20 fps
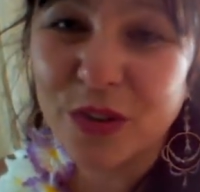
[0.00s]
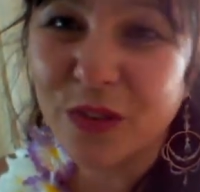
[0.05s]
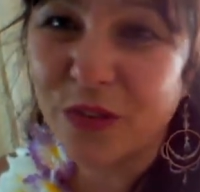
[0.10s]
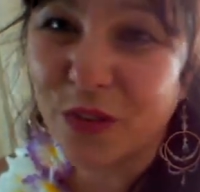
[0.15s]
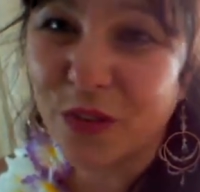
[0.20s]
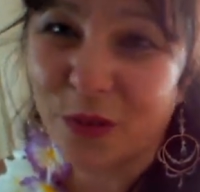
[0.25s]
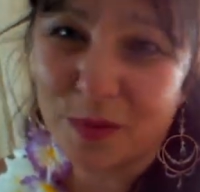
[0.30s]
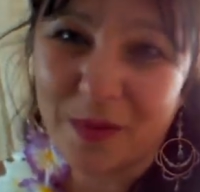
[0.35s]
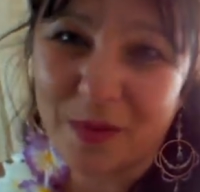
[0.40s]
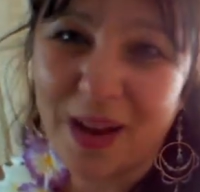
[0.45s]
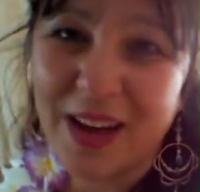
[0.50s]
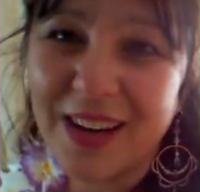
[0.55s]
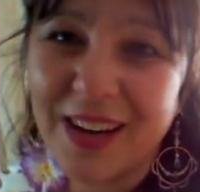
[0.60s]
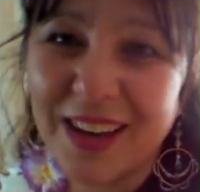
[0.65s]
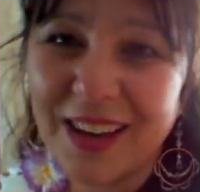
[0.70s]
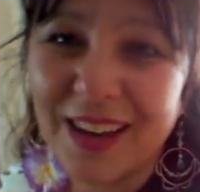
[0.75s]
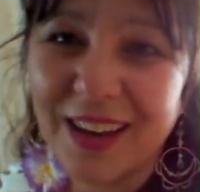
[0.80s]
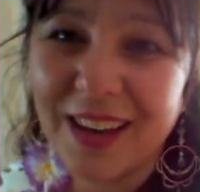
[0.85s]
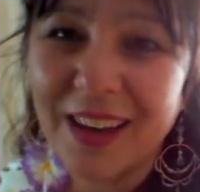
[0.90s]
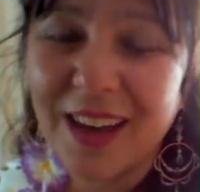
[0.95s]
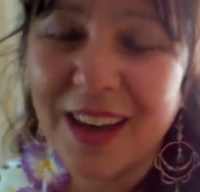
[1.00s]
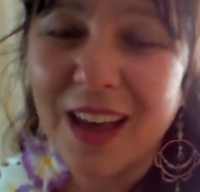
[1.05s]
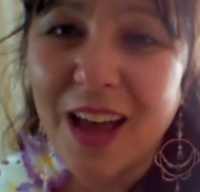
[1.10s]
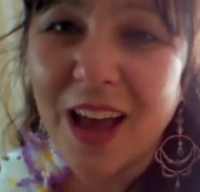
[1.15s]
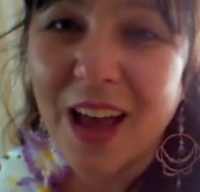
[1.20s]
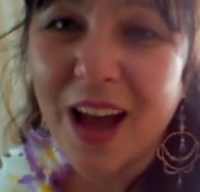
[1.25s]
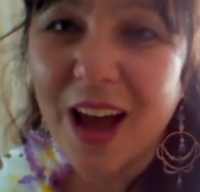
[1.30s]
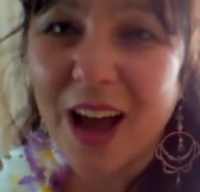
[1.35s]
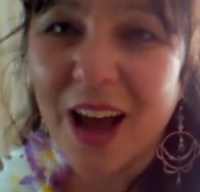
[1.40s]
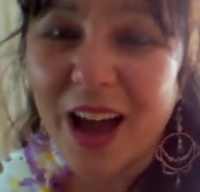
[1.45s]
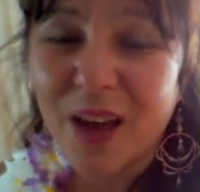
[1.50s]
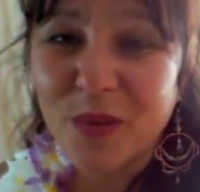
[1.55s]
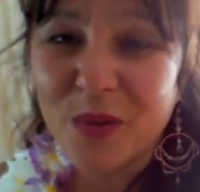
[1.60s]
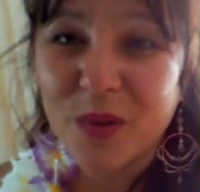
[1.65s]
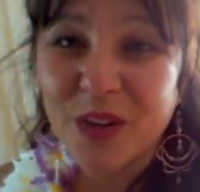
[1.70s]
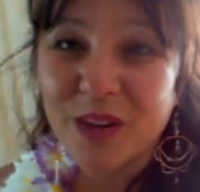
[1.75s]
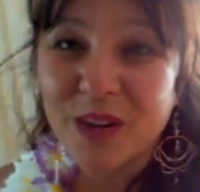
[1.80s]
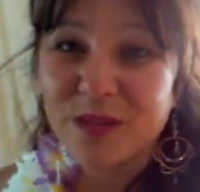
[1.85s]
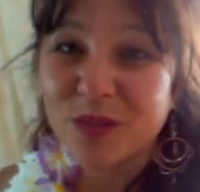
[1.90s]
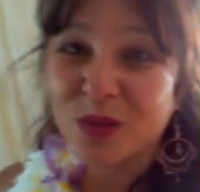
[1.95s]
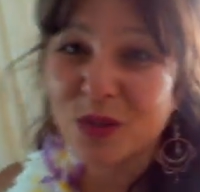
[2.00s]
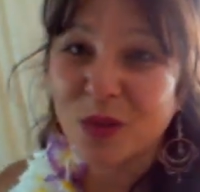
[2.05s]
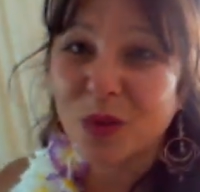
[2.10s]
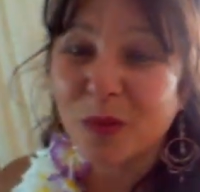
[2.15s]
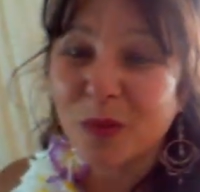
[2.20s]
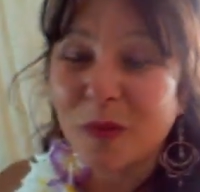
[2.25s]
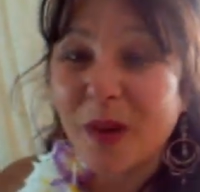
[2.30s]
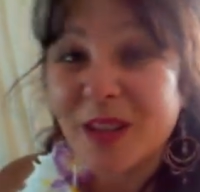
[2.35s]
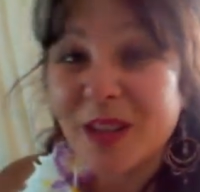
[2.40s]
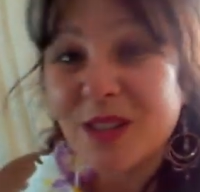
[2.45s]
for money. I would have sold my